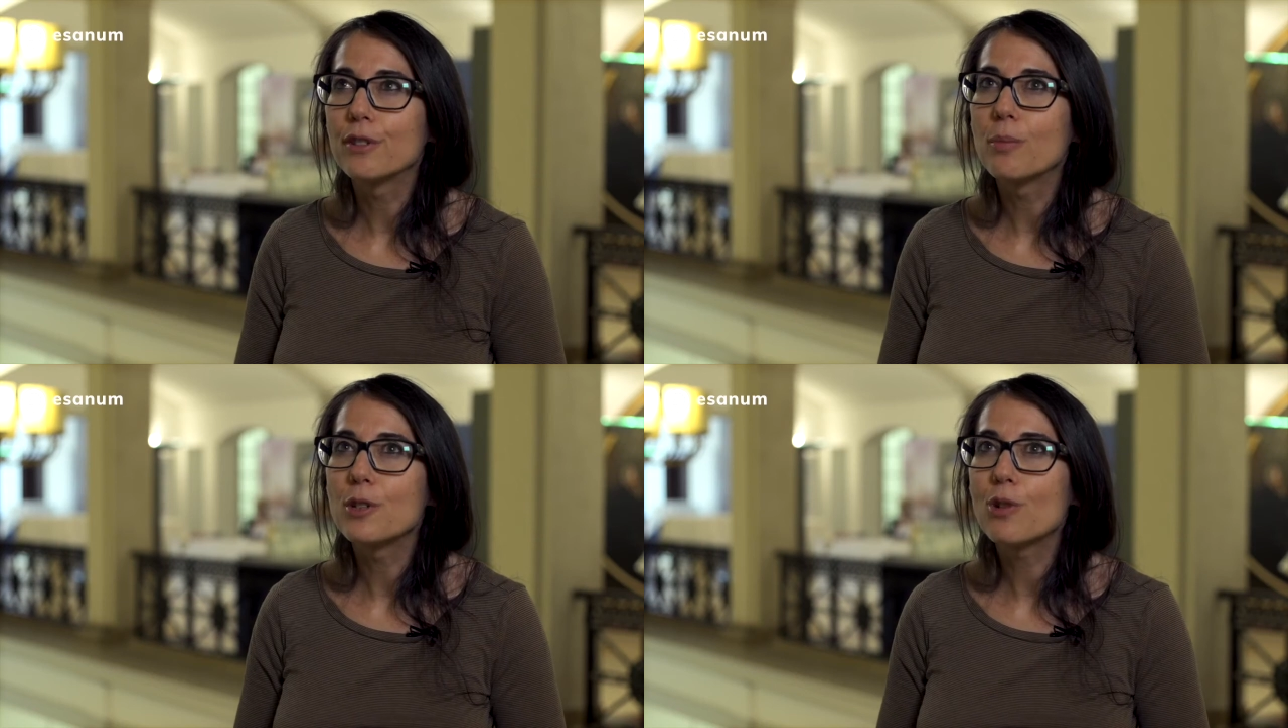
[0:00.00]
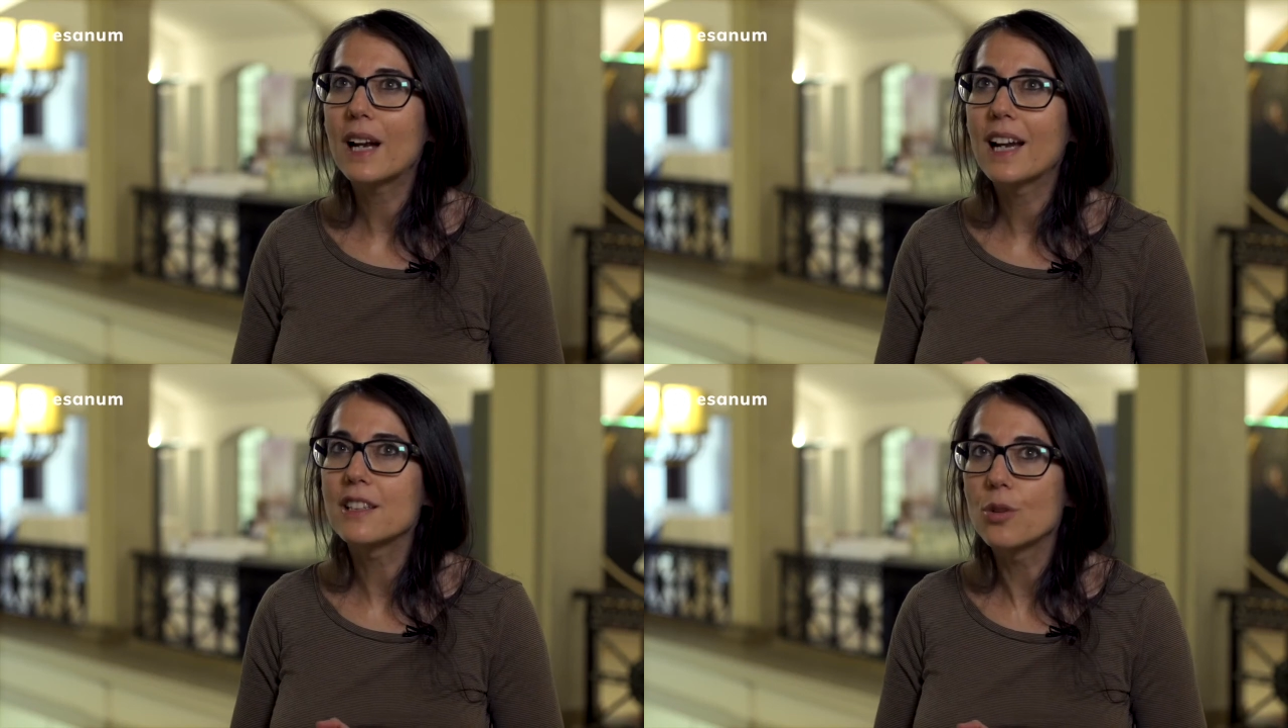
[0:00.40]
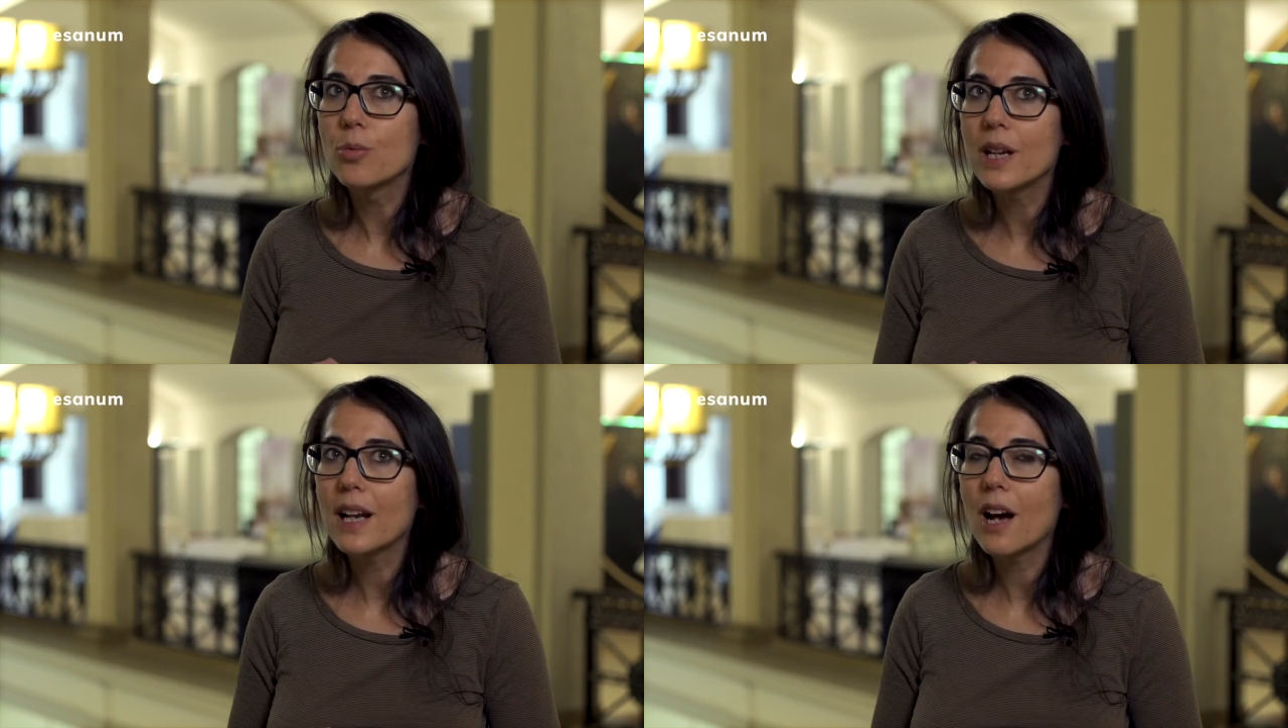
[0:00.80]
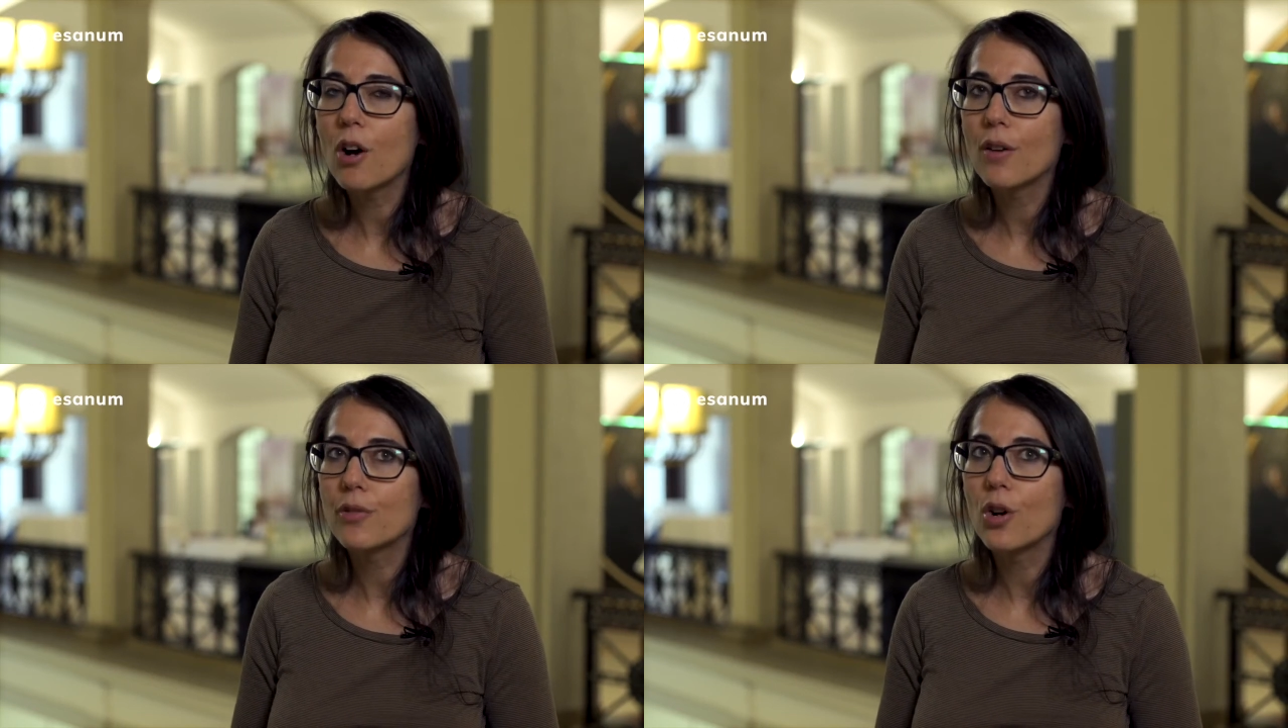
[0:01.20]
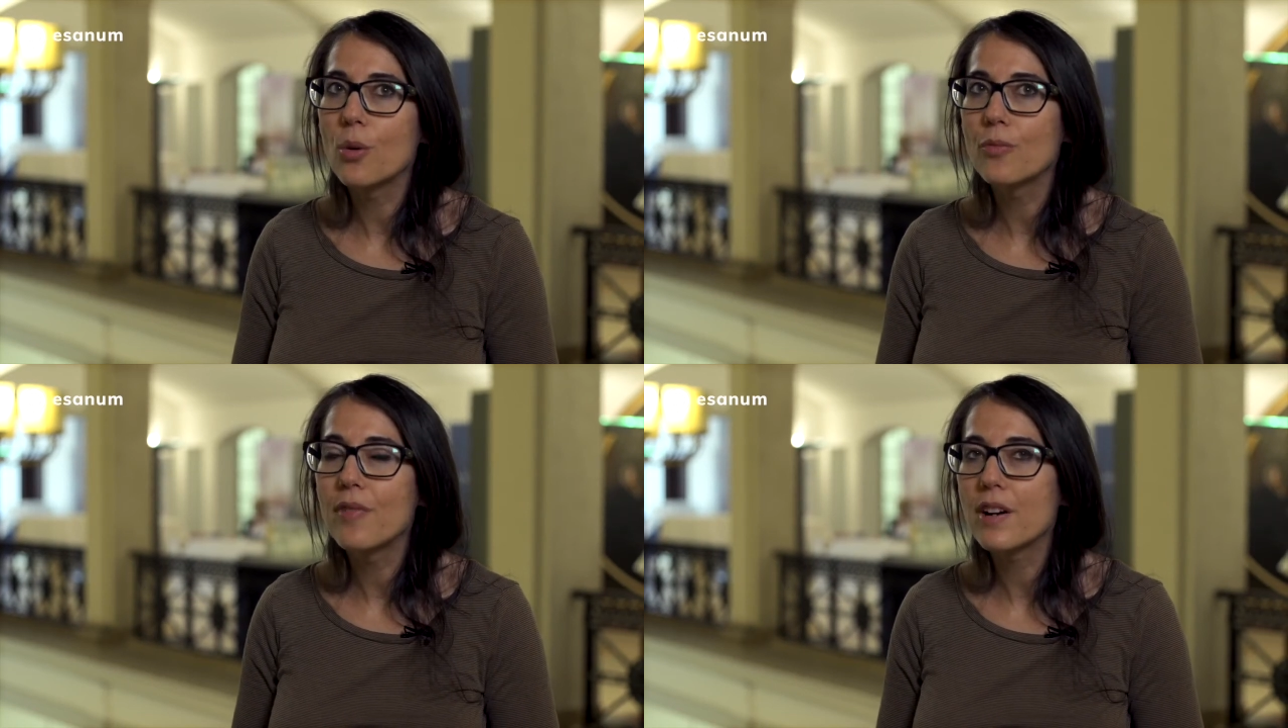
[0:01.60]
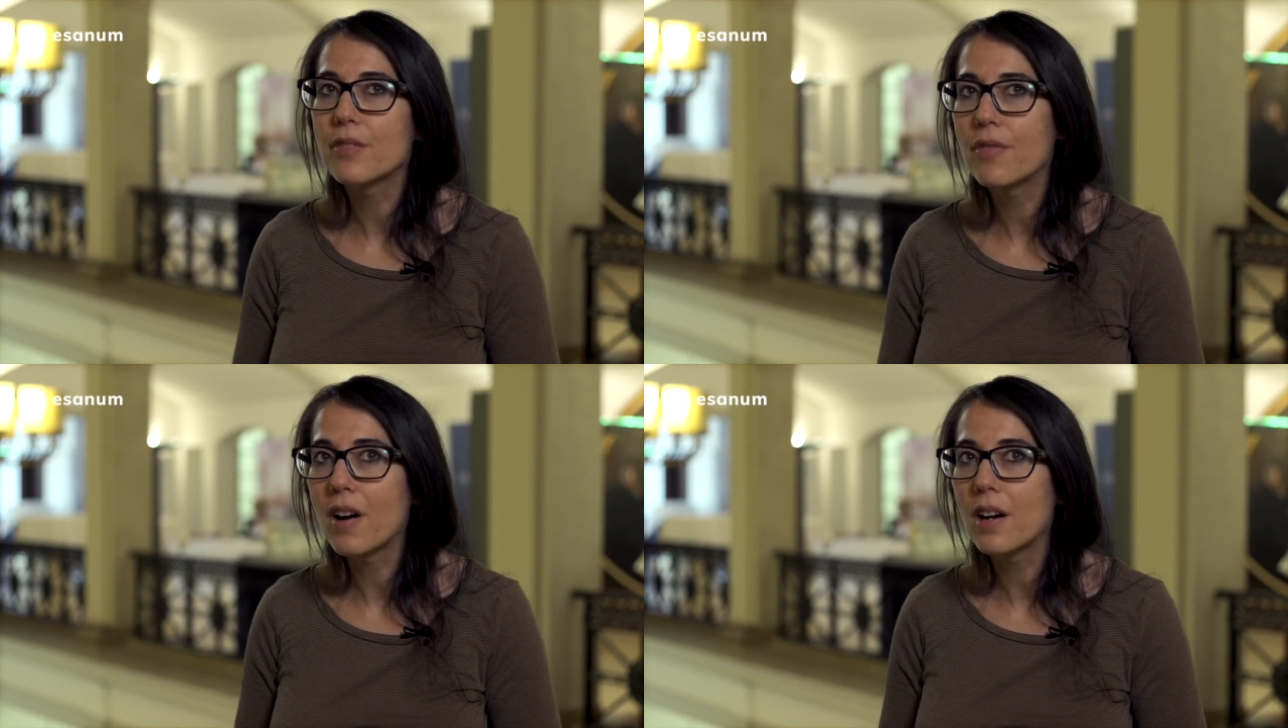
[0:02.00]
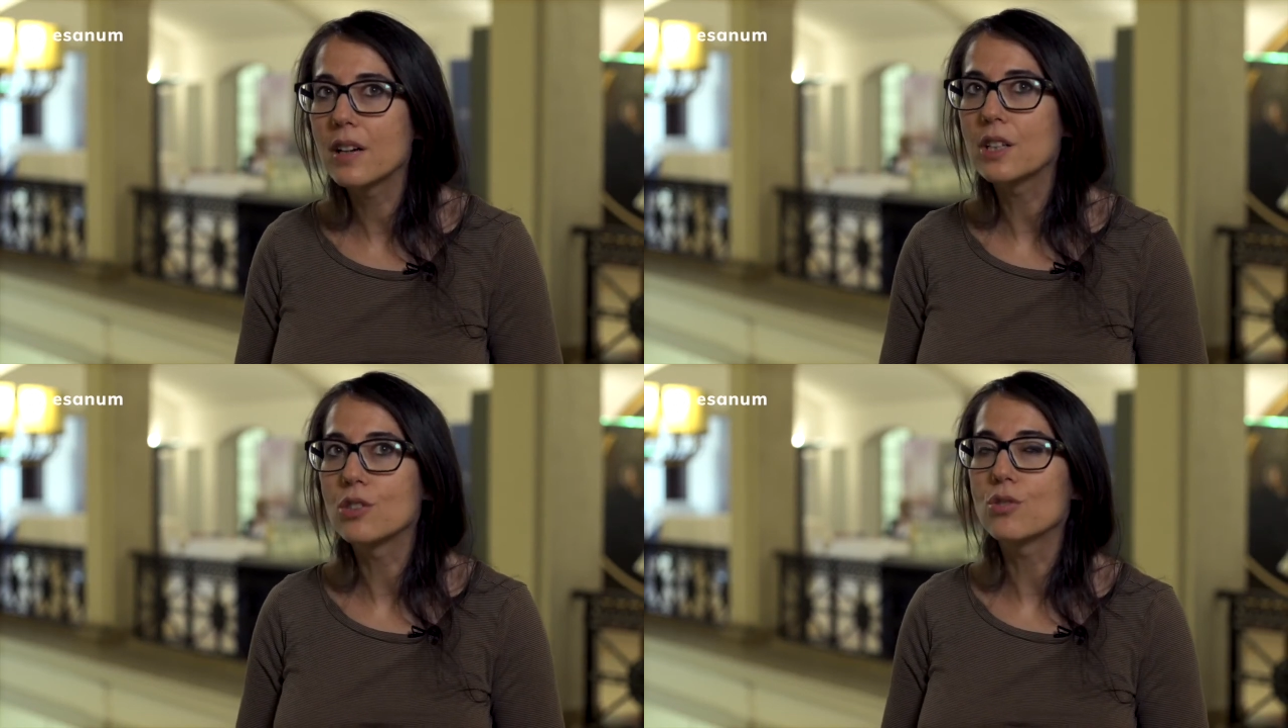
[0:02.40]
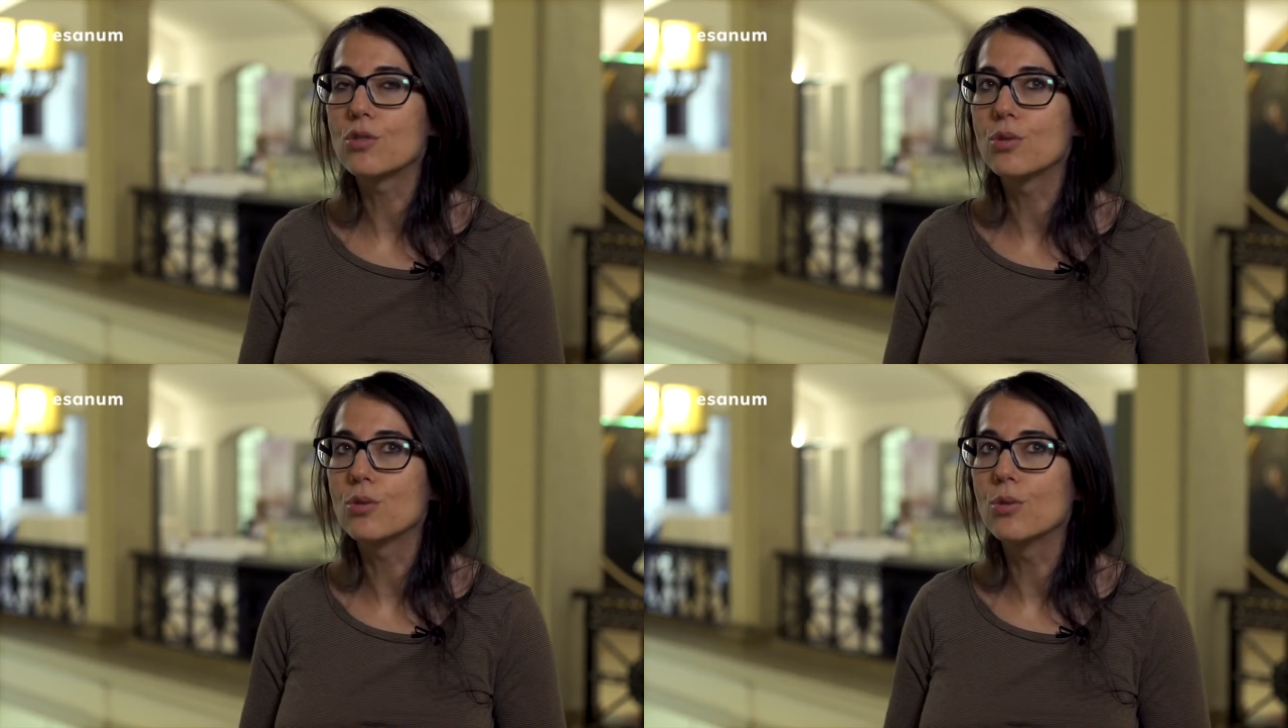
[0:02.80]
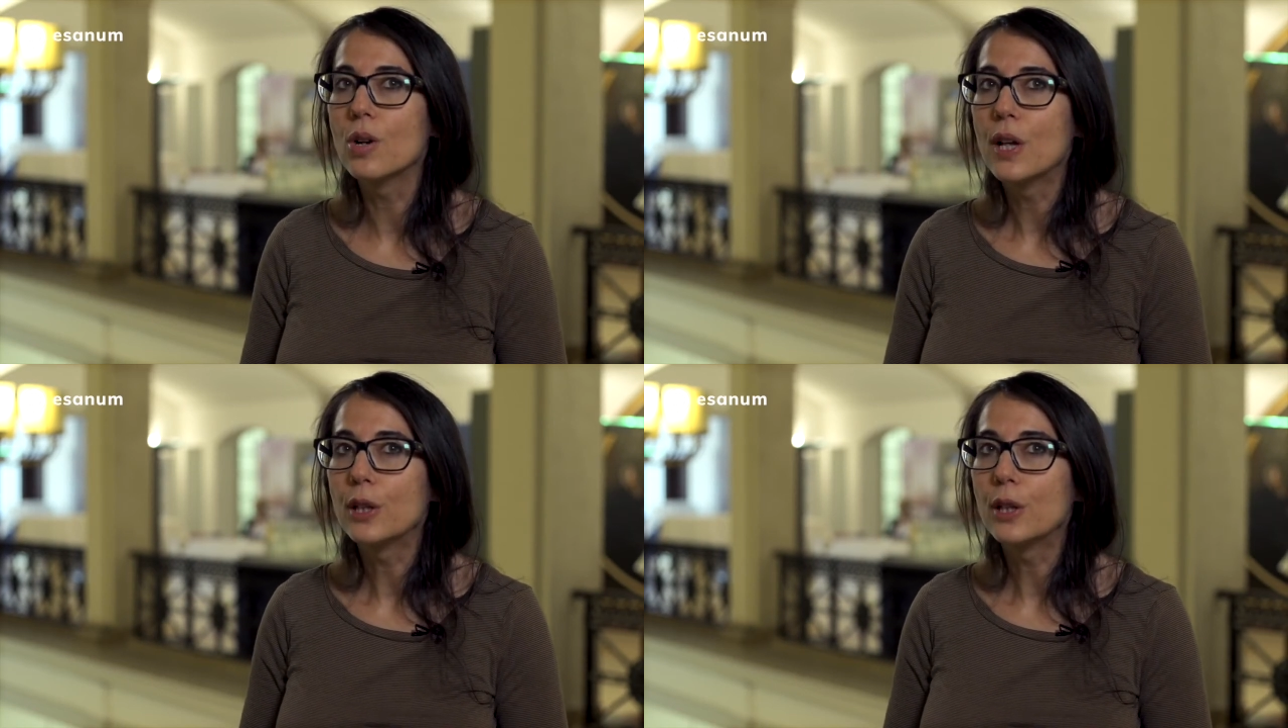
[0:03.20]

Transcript: endometrial cancer, we now have come very far into